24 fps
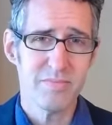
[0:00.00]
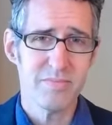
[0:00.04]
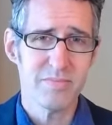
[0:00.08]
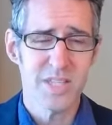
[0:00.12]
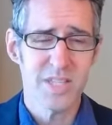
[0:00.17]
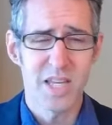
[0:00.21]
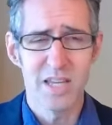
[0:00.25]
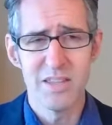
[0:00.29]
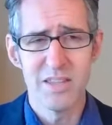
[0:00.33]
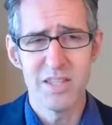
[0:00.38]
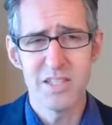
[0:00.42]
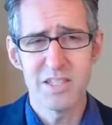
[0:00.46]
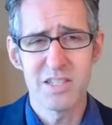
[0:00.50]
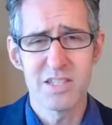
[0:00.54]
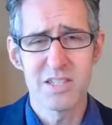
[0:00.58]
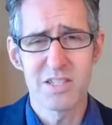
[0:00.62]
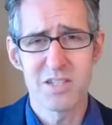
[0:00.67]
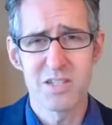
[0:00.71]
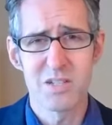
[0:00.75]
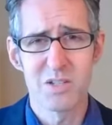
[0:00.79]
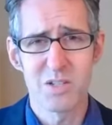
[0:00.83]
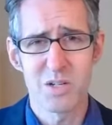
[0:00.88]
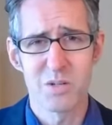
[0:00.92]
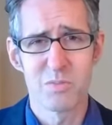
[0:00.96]
And this
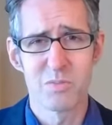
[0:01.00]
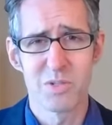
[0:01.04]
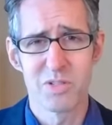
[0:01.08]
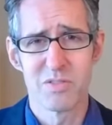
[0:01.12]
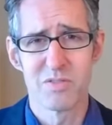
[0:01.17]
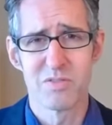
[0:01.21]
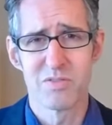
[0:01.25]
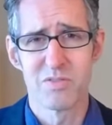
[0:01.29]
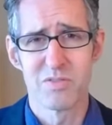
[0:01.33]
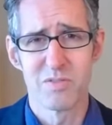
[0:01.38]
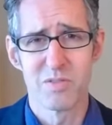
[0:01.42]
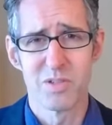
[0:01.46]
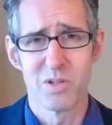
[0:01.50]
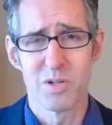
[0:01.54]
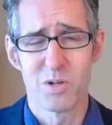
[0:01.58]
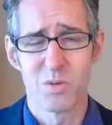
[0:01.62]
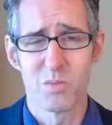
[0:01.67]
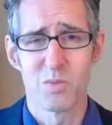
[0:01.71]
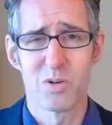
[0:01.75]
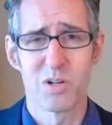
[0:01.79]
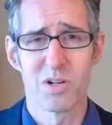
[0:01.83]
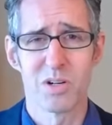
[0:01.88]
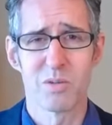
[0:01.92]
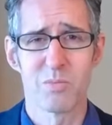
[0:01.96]
is in terms of
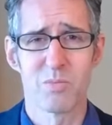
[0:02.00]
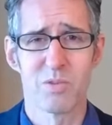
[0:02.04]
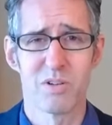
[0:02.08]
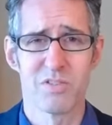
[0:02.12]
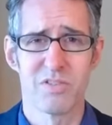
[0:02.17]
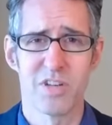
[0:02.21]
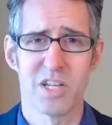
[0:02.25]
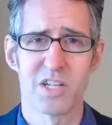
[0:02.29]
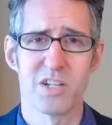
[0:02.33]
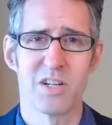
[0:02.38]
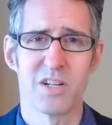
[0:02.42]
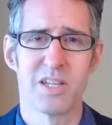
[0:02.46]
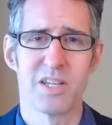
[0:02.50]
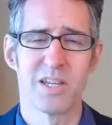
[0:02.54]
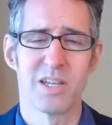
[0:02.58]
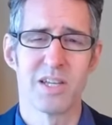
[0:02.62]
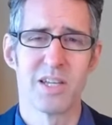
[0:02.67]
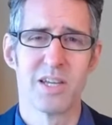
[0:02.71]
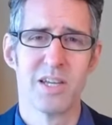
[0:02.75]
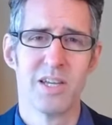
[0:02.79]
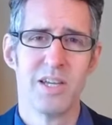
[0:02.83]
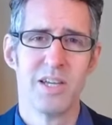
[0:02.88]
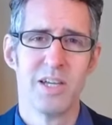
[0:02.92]
your work professionally.